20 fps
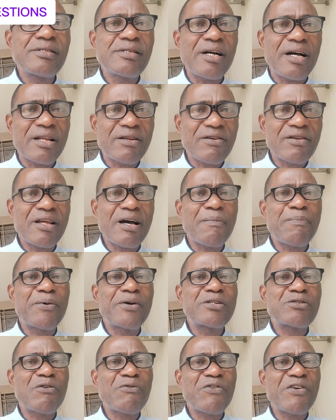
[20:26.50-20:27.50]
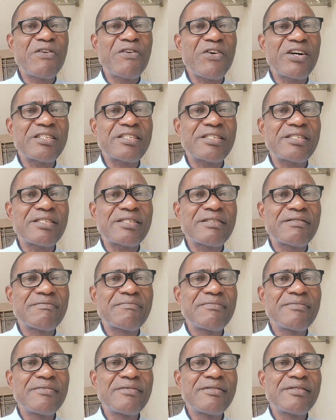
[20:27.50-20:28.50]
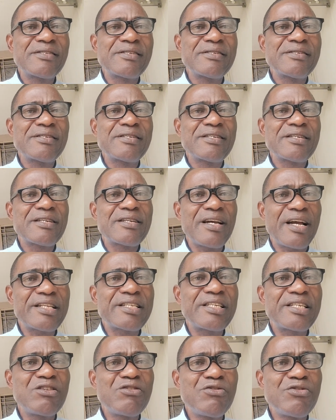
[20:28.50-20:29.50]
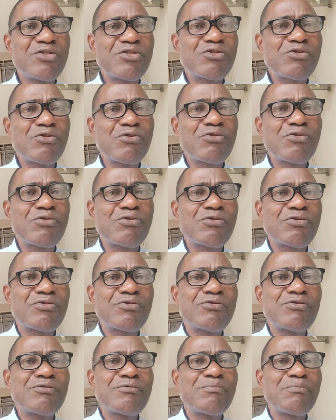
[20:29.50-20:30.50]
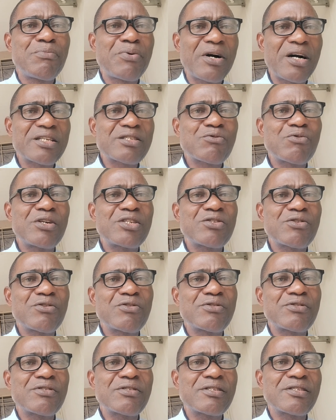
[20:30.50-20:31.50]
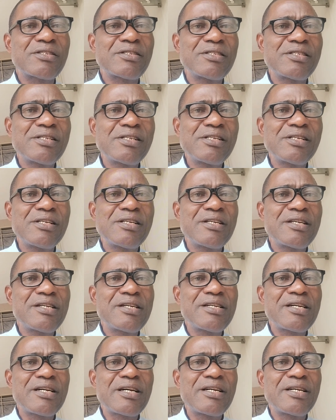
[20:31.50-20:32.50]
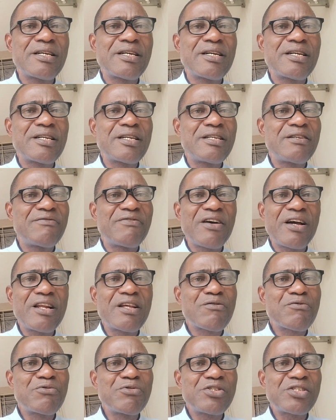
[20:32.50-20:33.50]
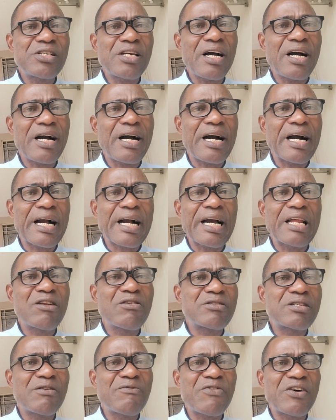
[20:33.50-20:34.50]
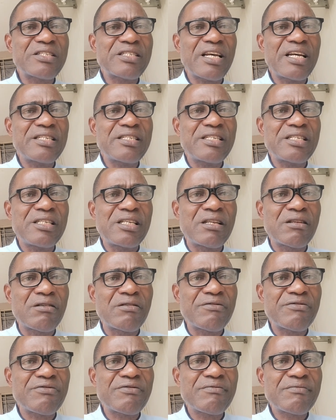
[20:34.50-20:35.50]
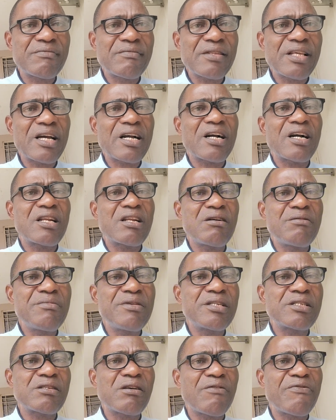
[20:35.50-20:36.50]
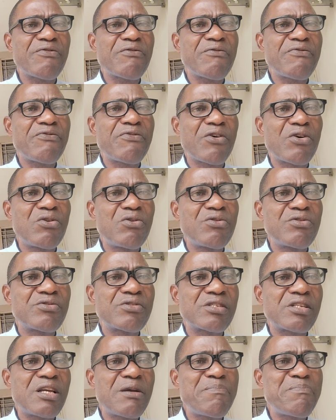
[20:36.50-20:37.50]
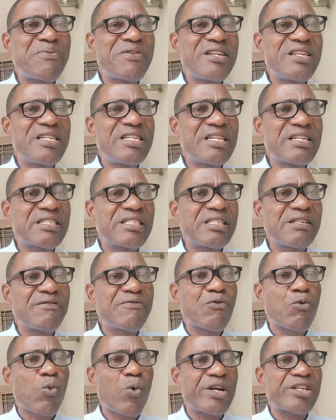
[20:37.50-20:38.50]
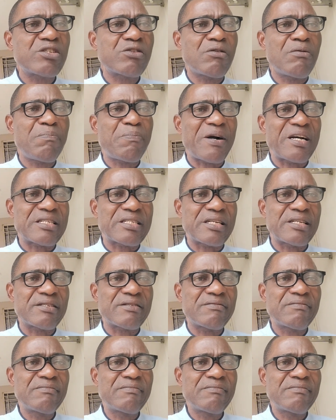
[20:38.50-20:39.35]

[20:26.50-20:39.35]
Another point of emphasis. Getting used to past questions is very crucial. I cannot emphasize it enough. Economics often follows a predictive question pattern.